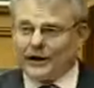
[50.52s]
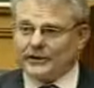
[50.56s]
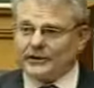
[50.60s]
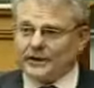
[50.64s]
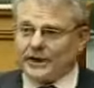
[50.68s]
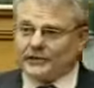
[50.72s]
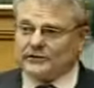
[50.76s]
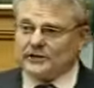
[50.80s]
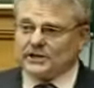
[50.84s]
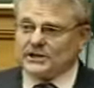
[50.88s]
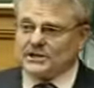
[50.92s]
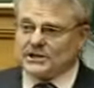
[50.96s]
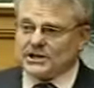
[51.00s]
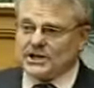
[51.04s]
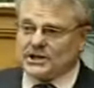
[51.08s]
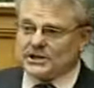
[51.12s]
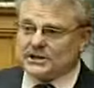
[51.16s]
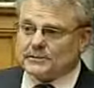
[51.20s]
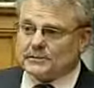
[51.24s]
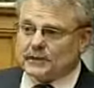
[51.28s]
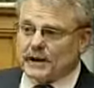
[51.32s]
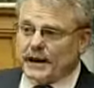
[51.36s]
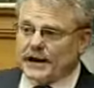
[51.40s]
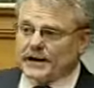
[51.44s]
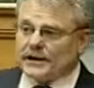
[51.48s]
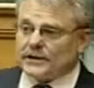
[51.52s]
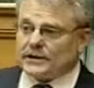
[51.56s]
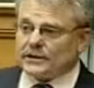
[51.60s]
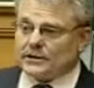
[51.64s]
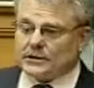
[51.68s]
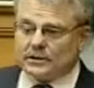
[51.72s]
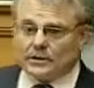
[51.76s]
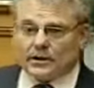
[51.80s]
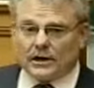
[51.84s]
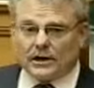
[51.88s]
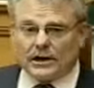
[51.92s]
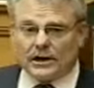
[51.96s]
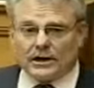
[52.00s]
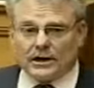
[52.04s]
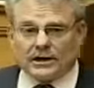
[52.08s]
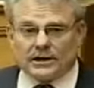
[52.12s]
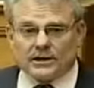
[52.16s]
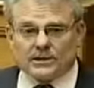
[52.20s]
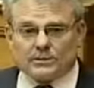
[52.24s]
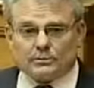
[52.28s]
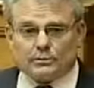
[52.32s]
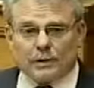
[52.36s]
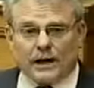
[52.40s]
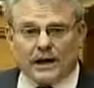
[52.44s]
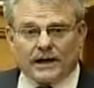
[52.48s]
I don't think she explained uh,
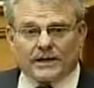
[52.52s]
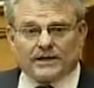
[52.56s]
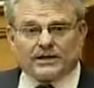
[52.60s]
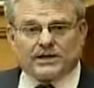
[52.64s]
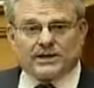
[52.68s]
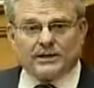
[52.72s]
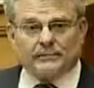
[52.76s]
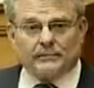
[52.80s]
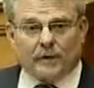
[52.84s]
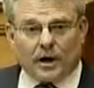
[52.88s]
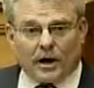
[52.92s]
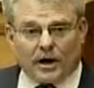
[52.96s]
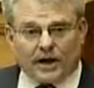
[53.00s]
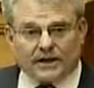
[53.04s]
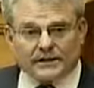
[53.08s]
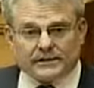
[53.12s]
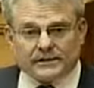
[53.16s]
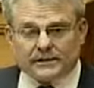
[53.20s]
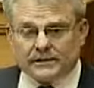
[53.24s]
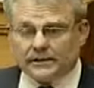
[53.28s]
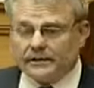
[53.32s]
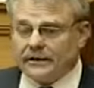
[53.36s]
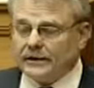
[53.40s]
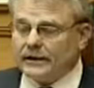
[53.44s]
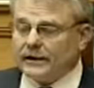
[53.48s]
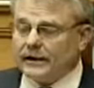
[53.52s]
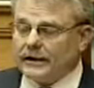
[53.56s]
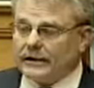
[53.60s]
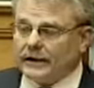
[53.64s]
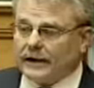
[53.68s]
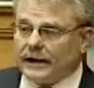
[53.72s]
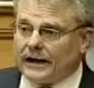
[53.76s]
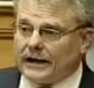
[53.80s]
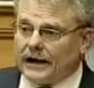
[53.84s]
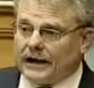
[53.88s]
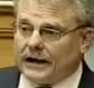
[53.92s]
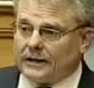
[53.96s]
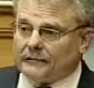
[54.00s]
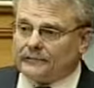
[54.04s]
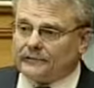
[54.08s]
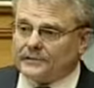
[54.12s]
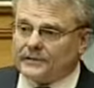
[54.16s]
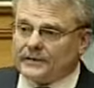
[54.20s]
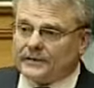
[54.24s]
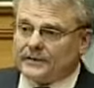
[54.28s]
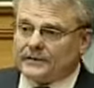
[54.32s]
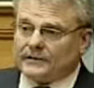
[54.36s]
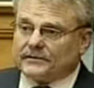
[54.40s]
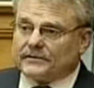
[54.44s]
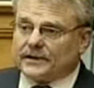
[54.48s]
as well as she might um,
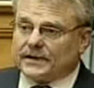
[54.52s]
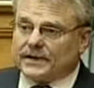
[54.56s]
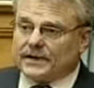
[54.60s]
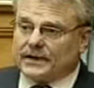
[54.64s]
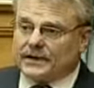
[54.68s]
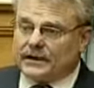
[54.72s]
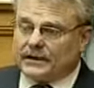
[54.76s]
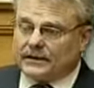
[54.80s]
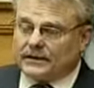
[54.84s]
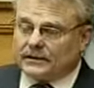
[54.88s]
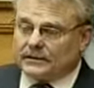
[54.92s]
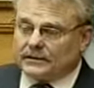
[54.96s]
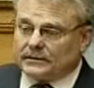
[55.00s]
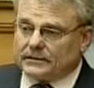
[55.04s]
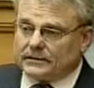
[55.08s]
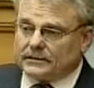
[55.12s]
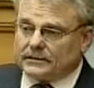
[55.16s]
the,